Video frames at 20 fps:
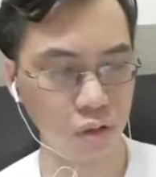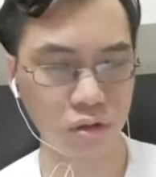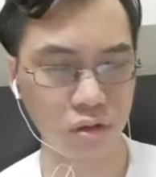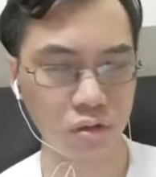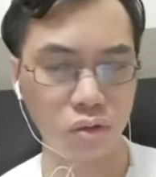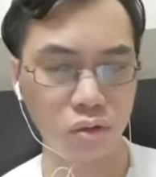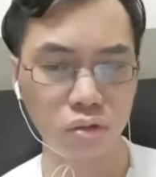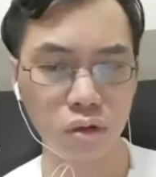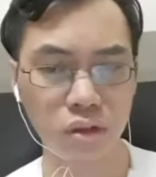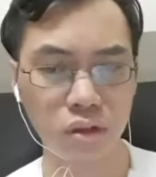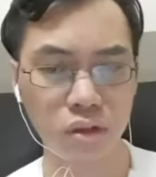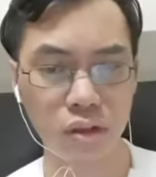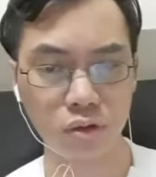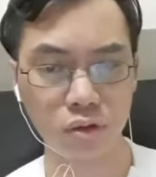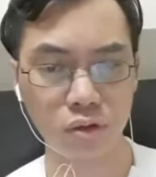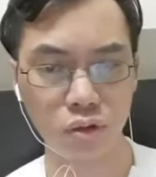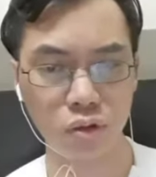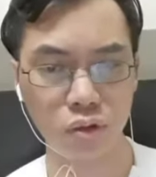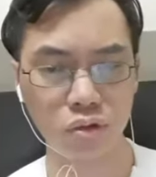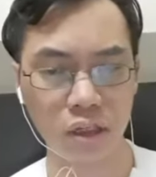looks like,
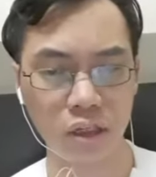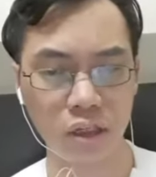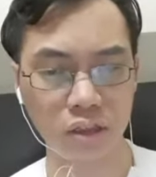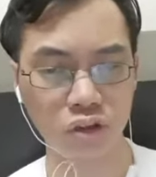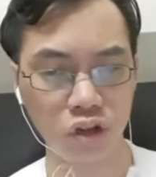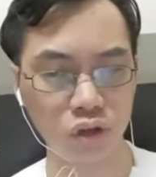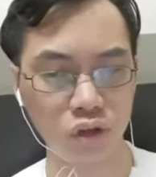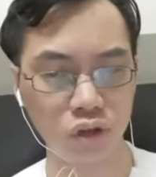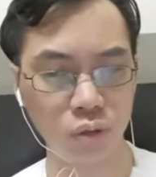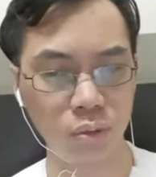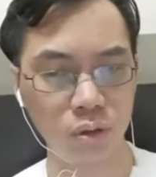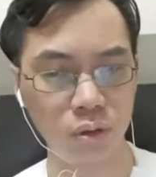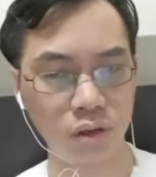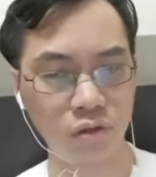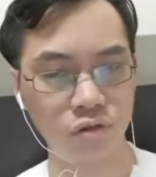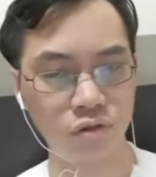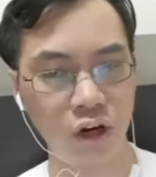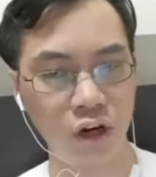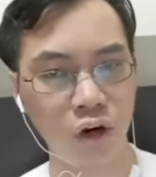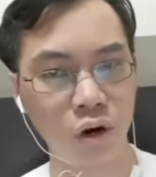looks like trying to be as
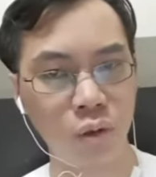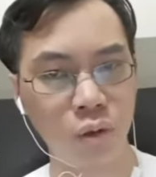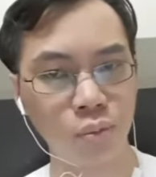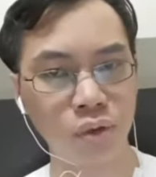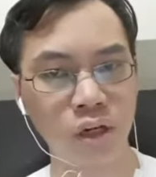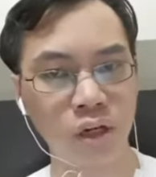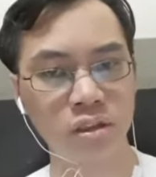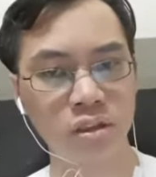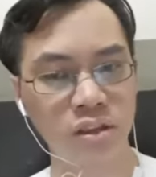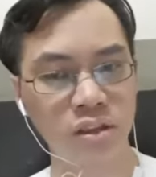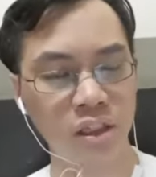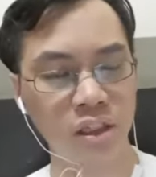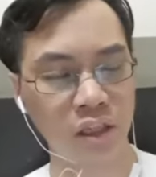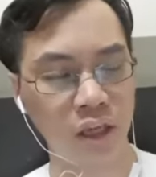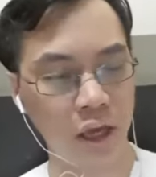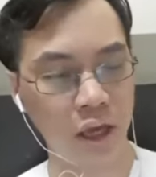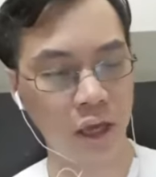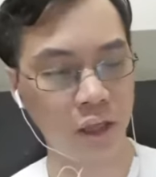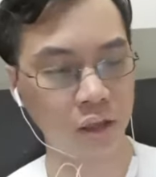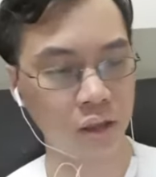very comprehensive as it
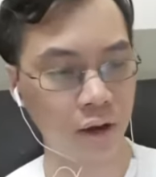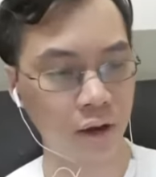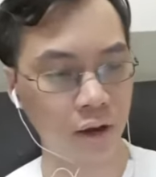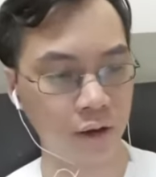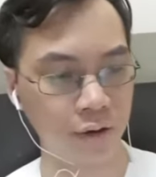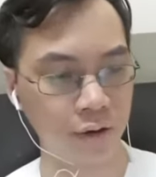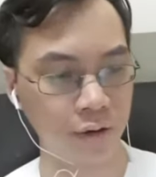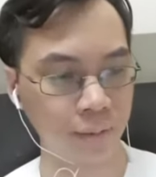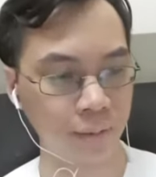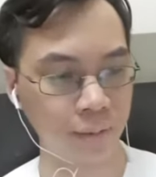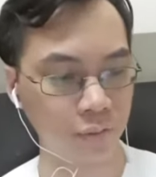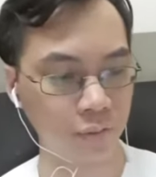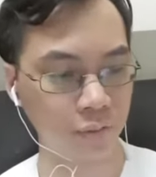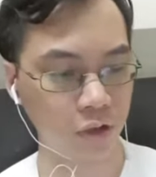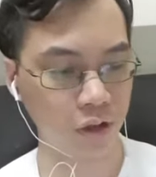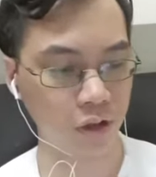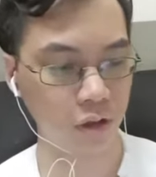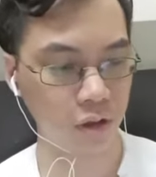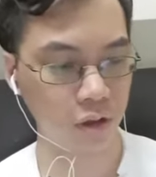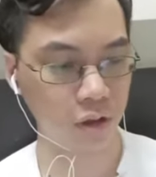can. Um,
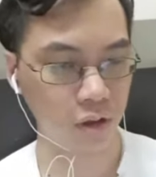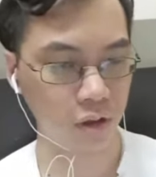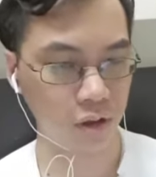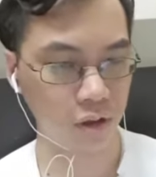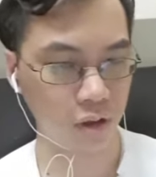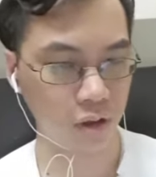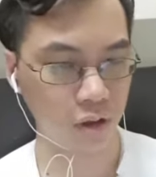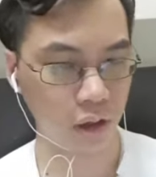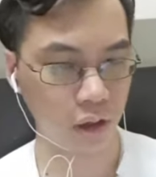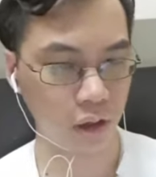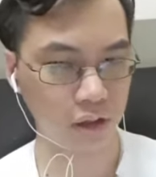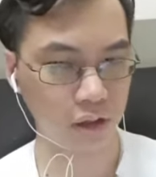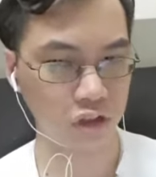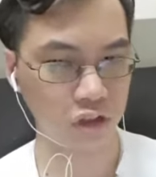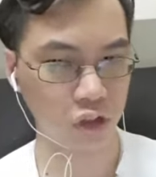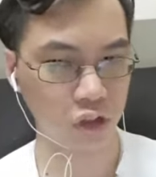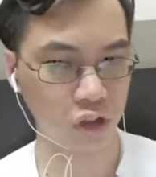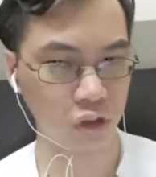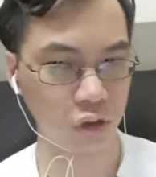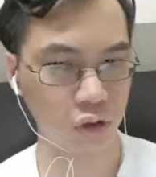I think
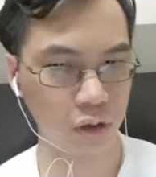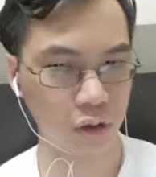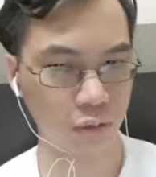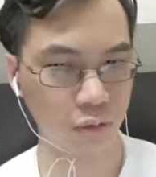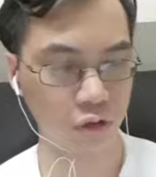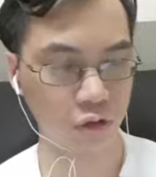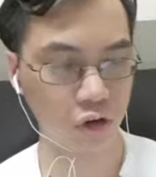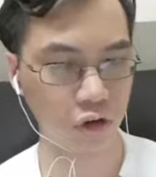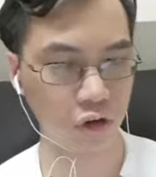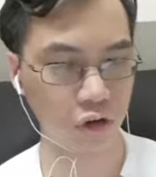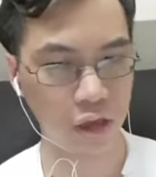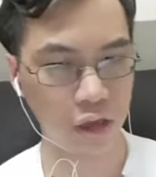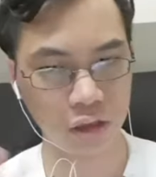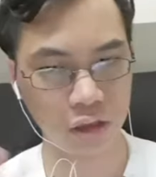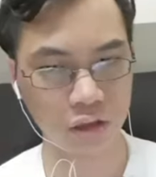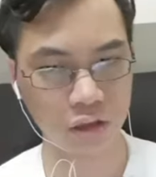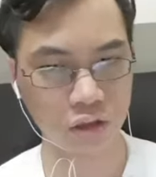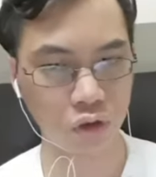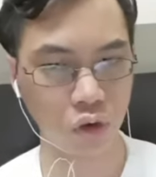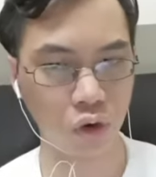it's trying to like create
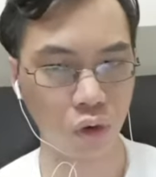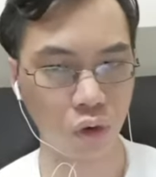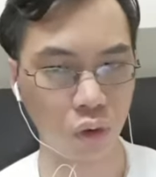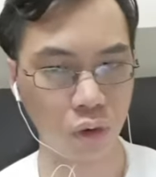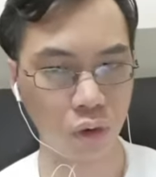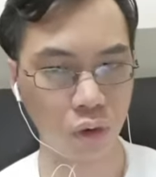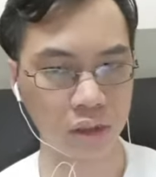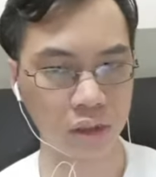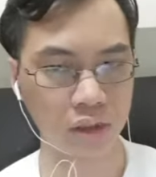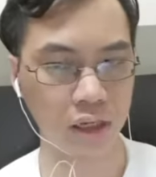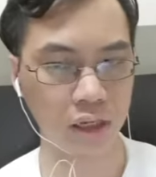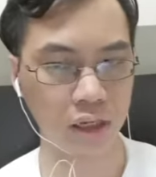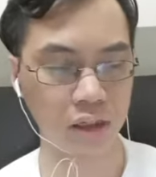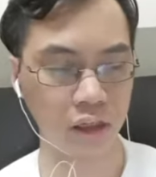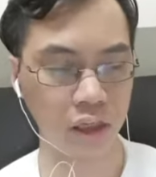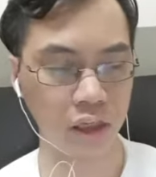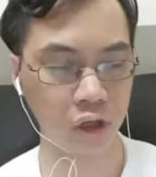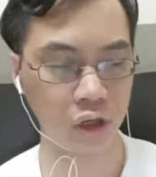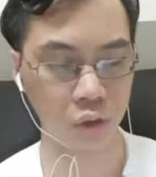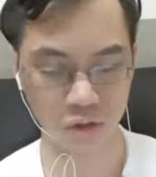this whole entire
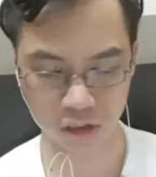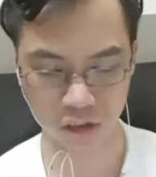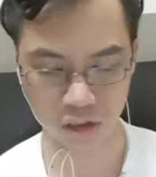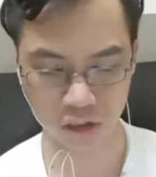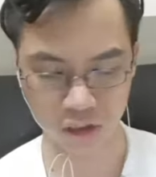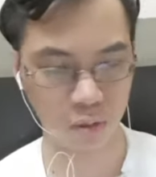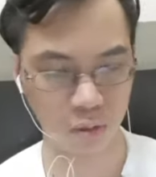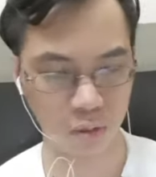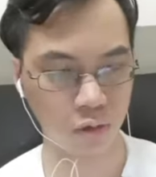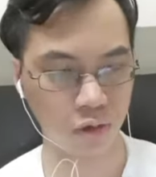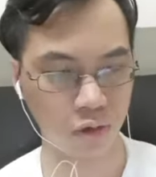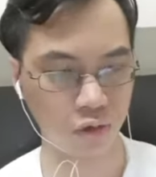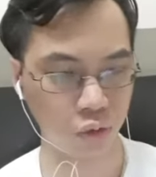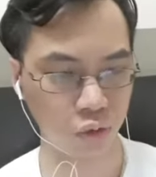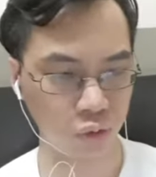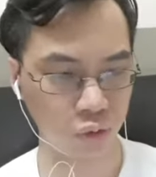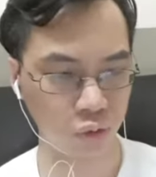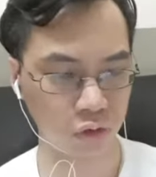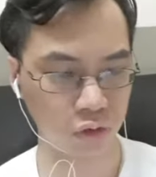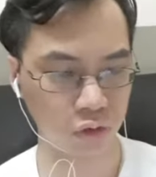ecosystem of
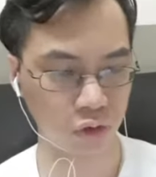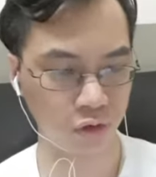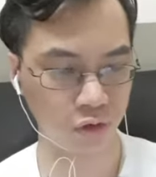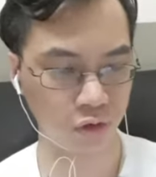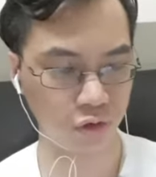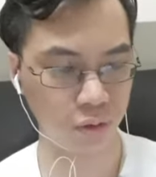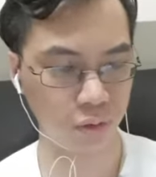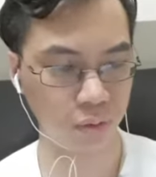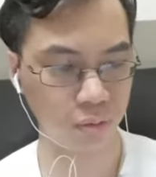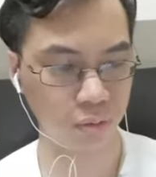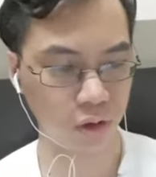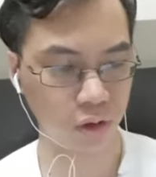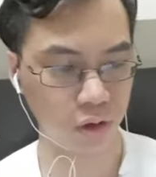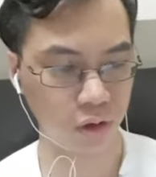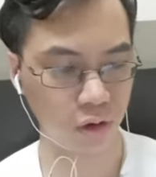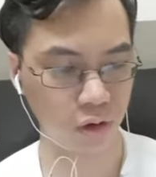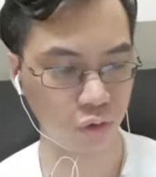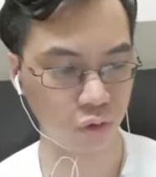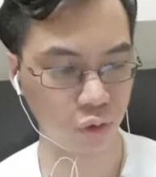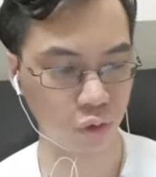rules of
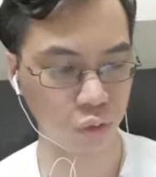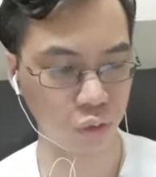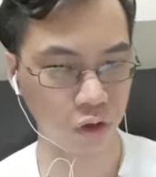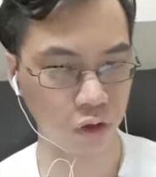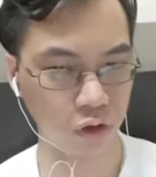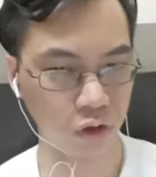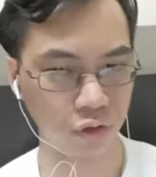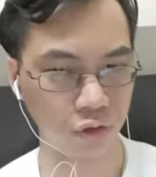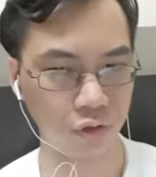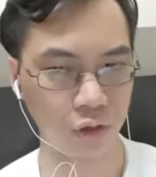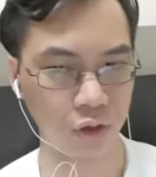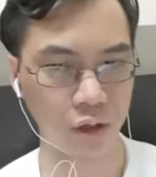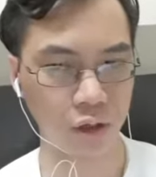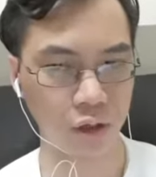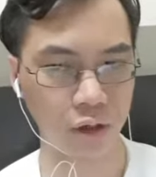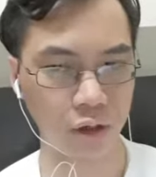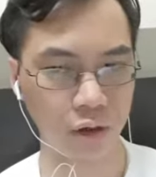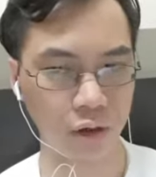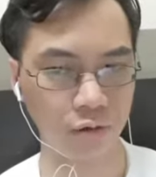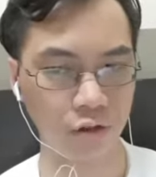of of
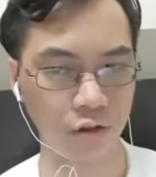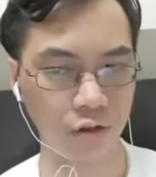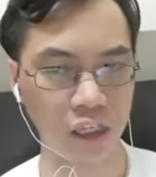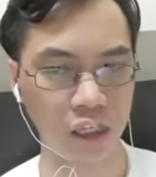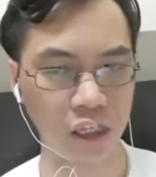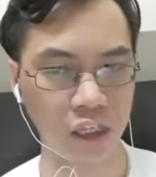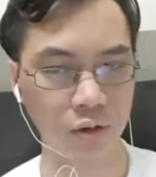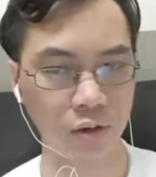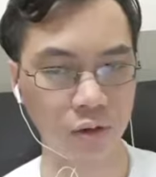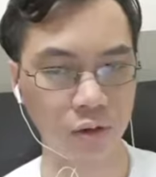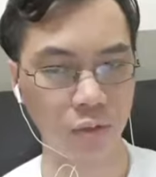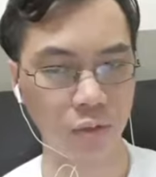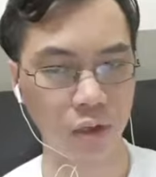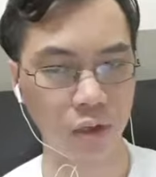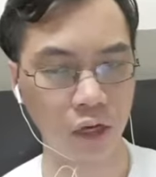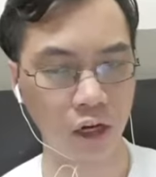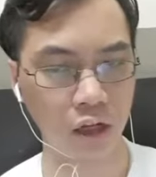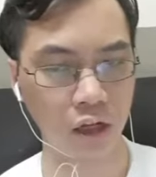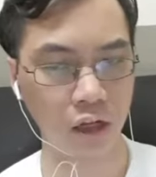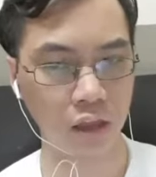uh, running
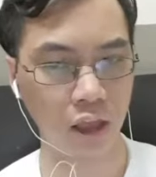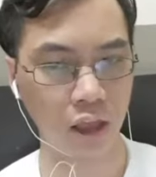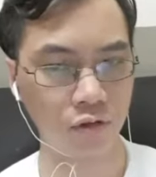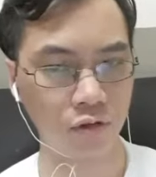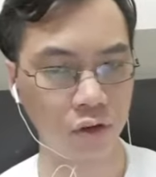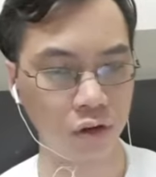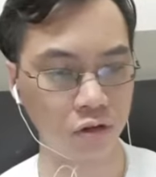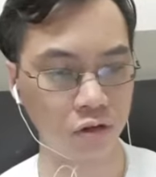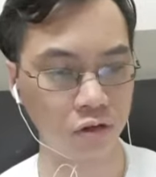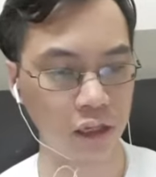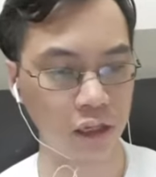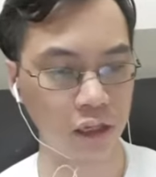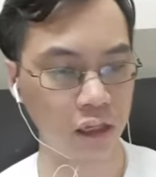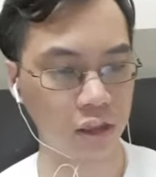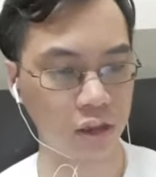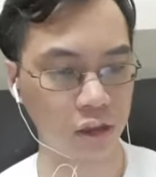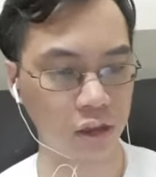uh, naval related